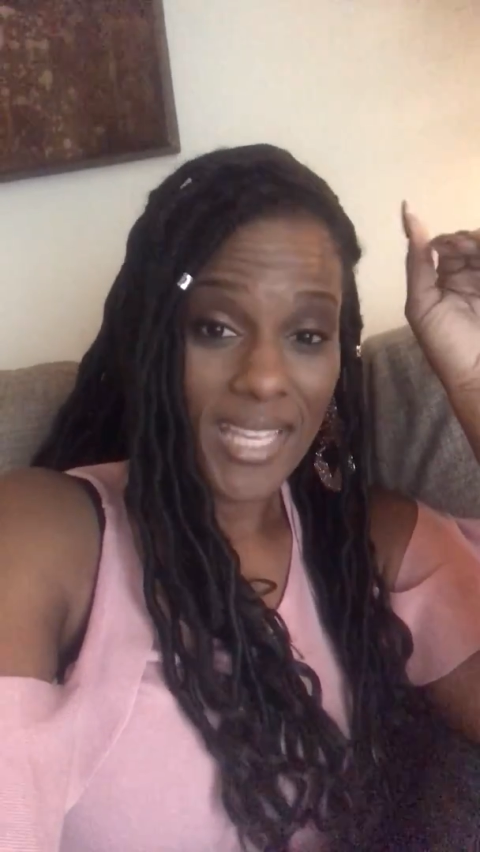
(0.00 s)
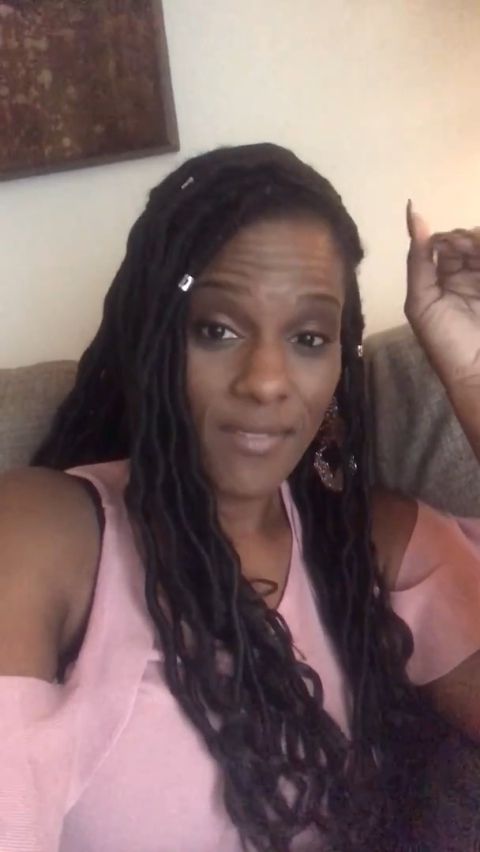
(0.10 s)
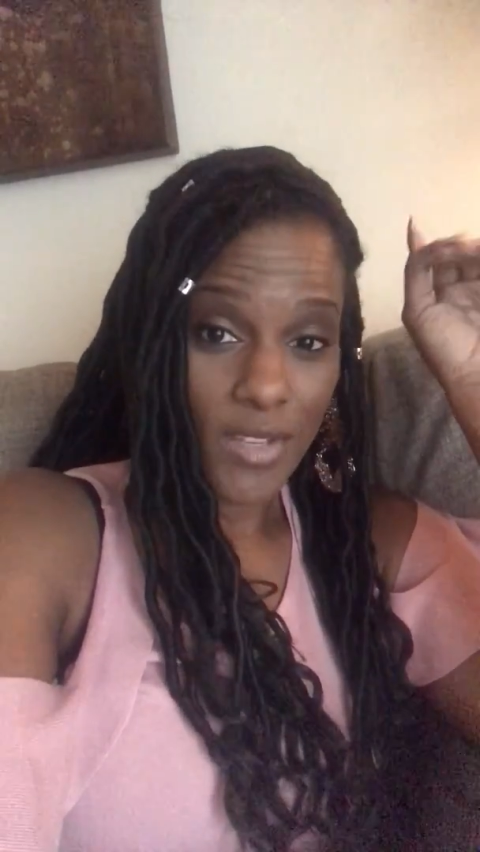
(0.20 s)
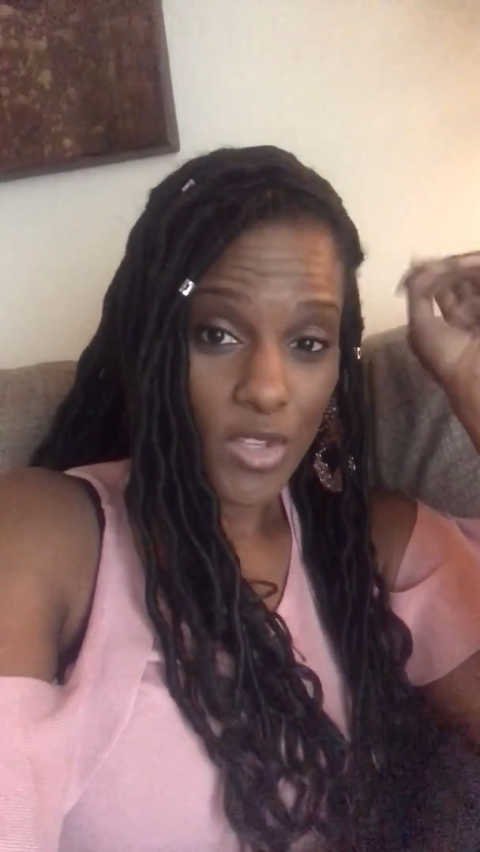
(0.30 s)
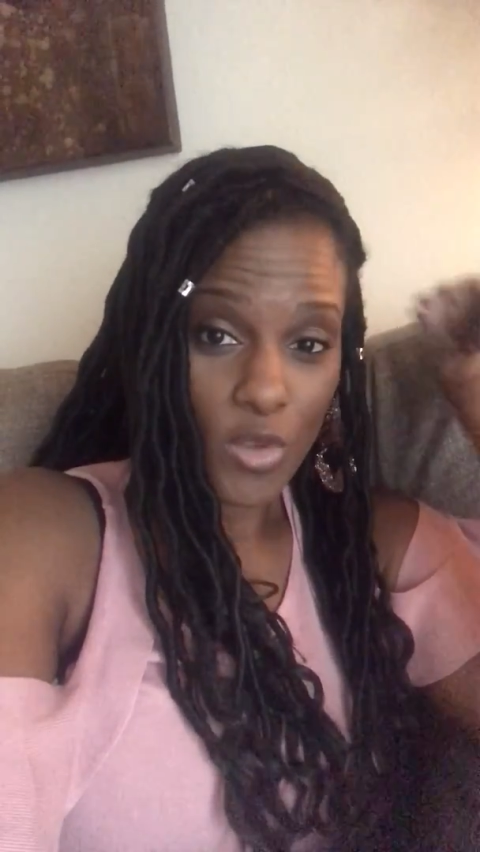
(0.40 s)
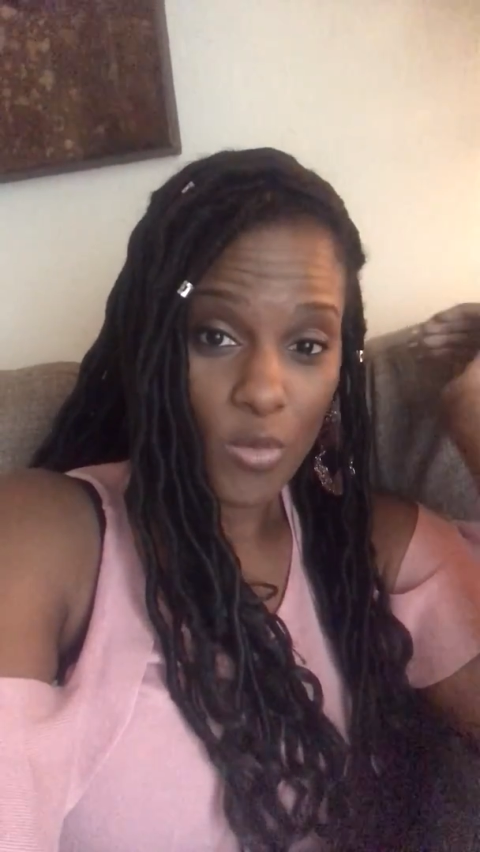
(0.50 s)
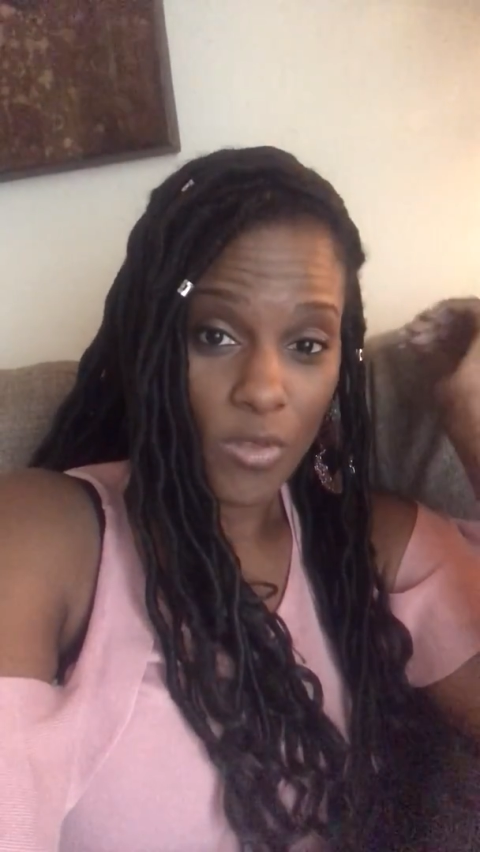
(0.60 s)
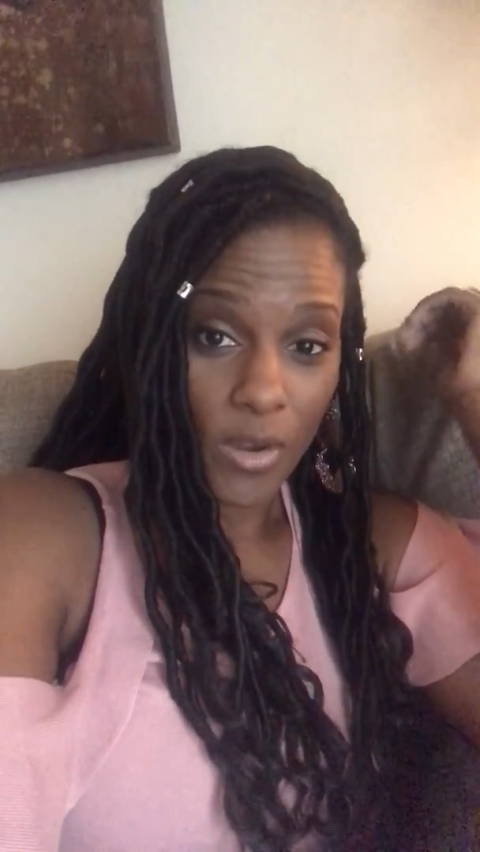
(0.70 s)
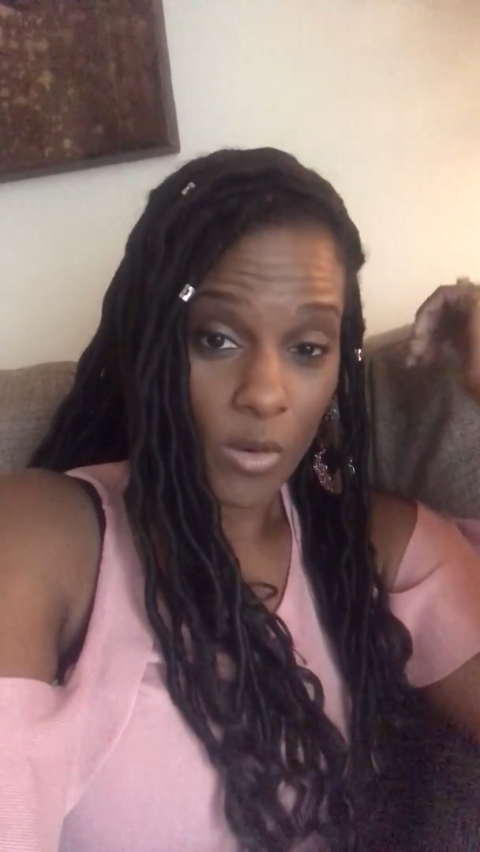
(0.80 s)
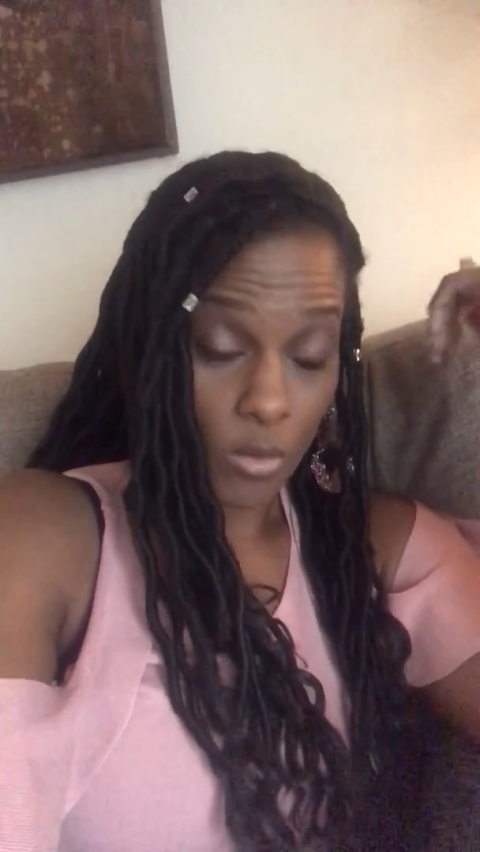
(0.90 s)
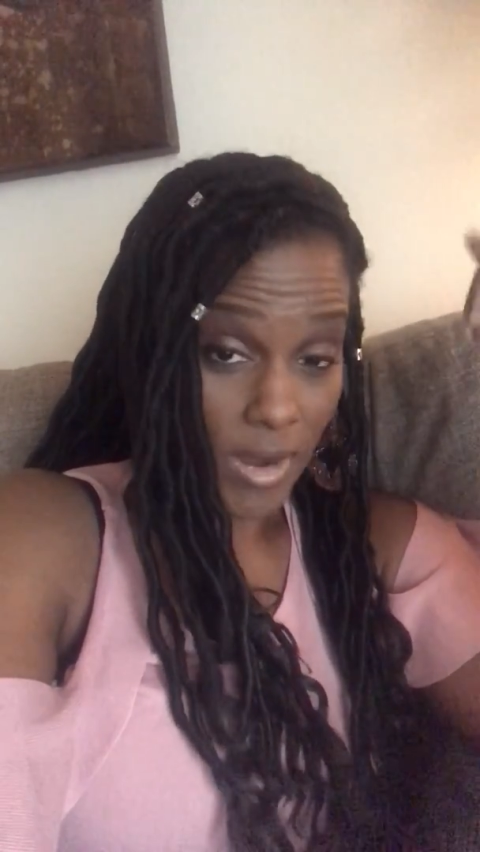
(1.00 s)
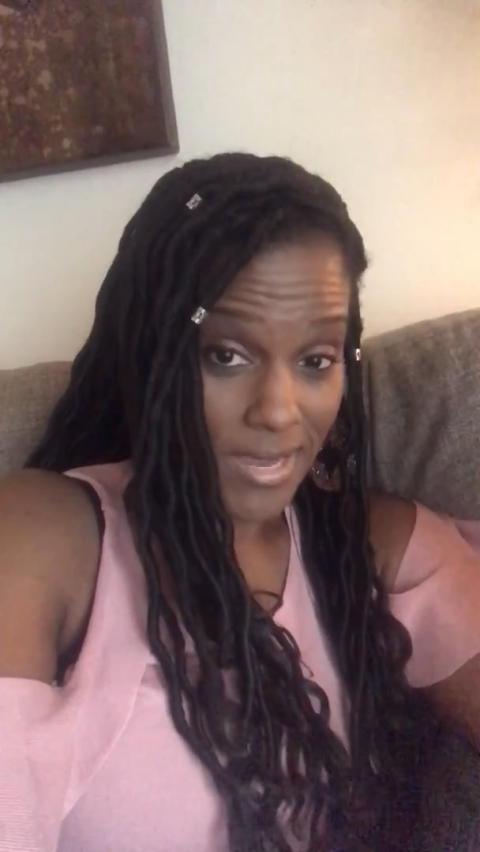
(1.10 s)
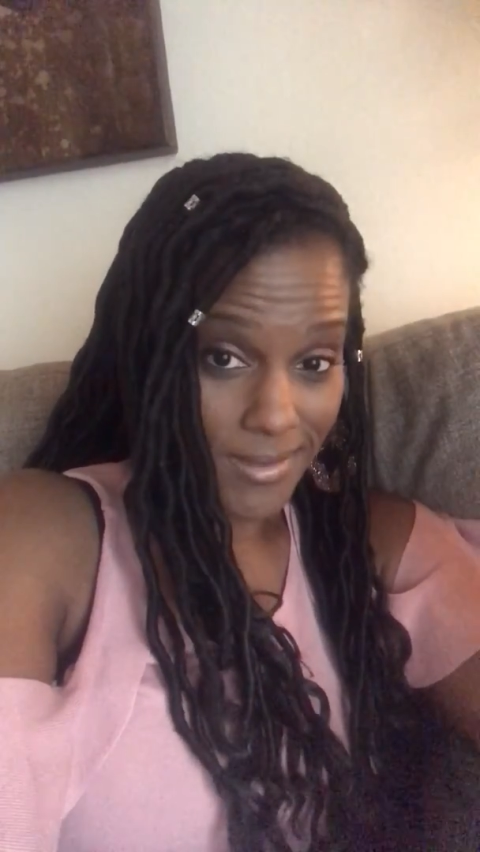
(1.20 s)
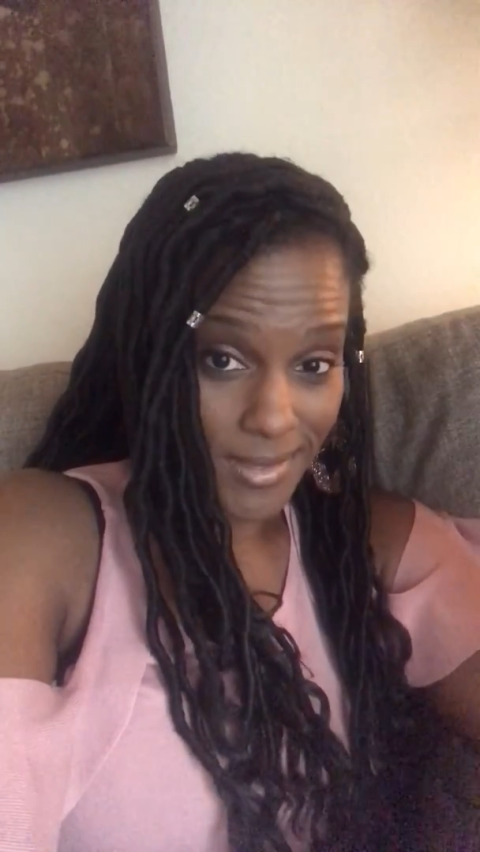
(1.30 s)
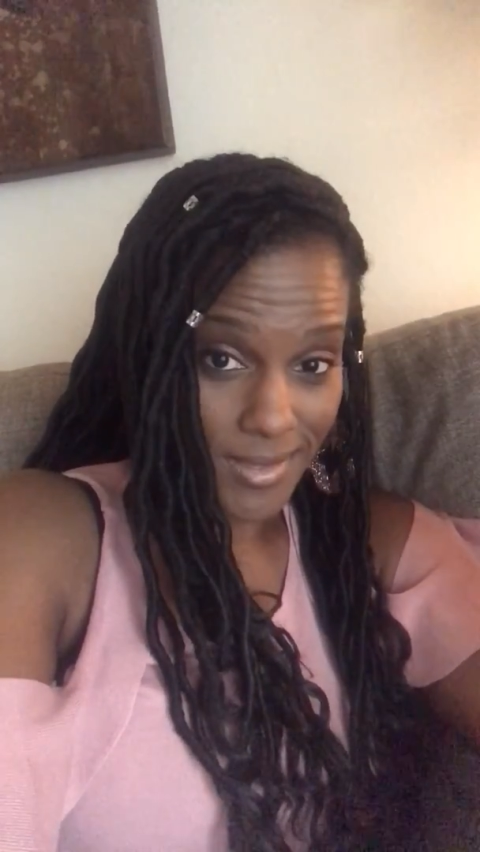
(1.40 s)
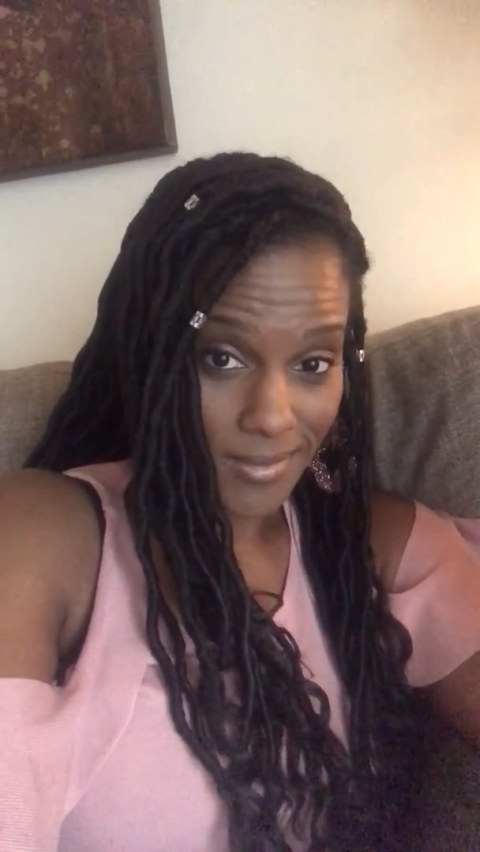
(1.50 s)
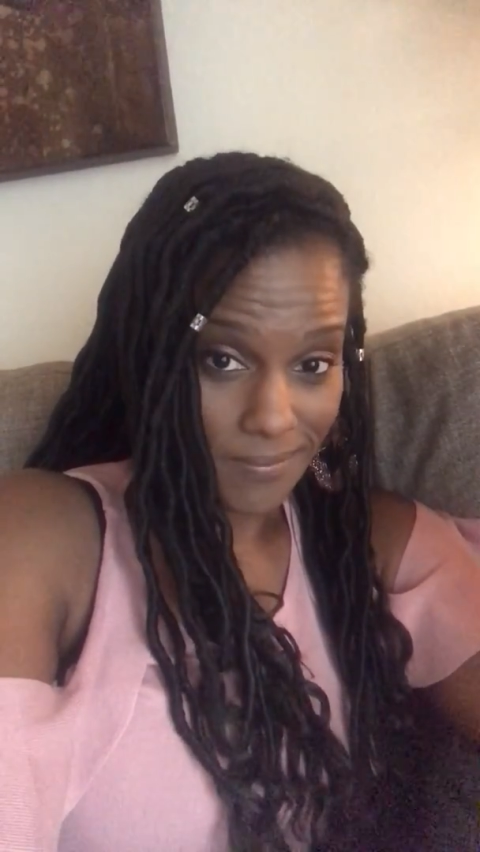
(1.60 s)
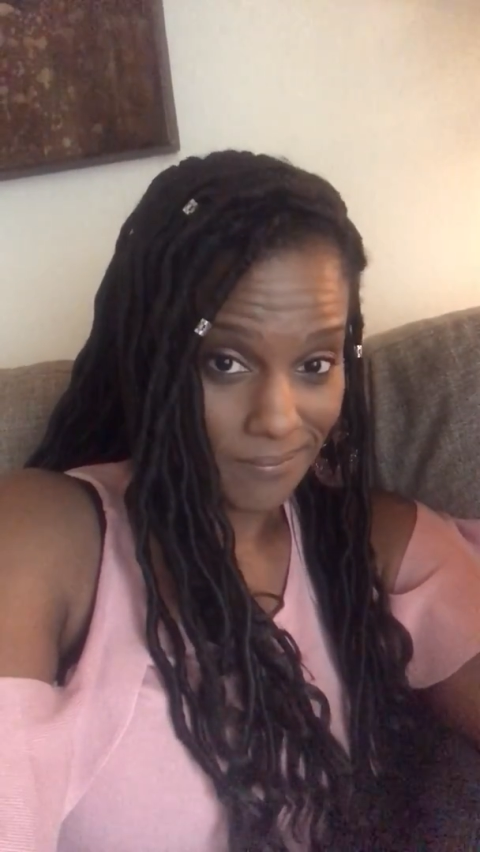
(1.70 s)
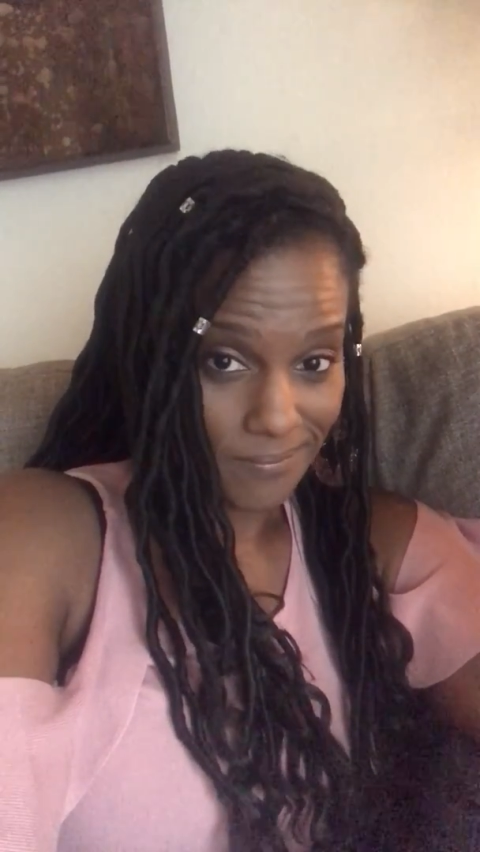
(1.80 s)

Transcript: given you the grace